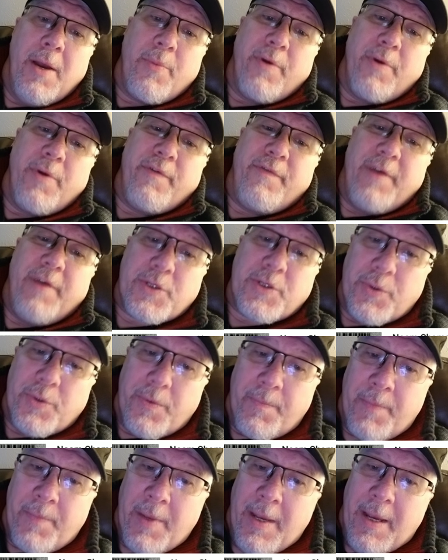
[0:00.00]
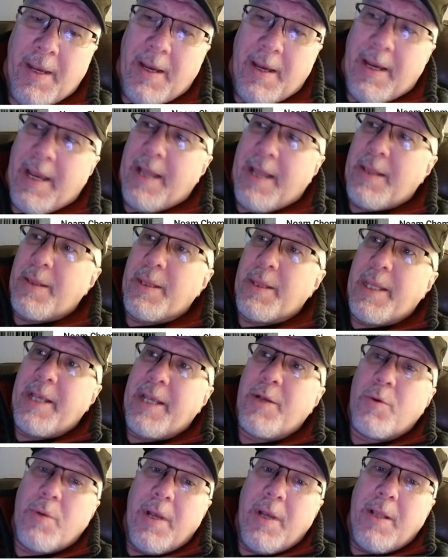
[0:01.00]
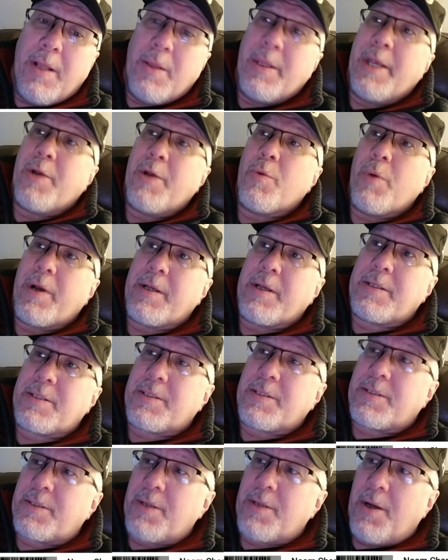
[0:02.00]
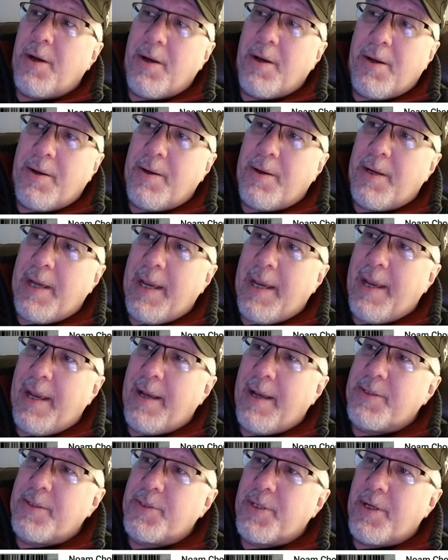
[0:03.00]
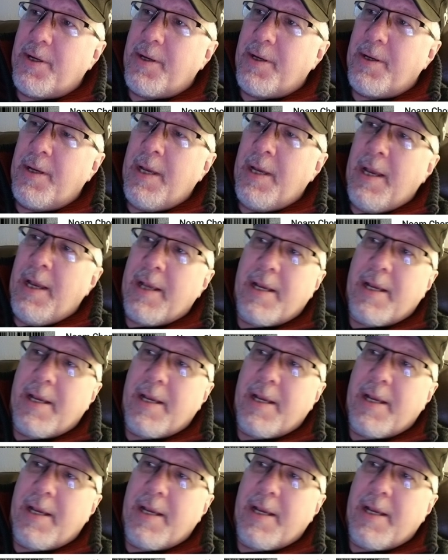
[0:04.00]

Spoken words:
professor and linguists and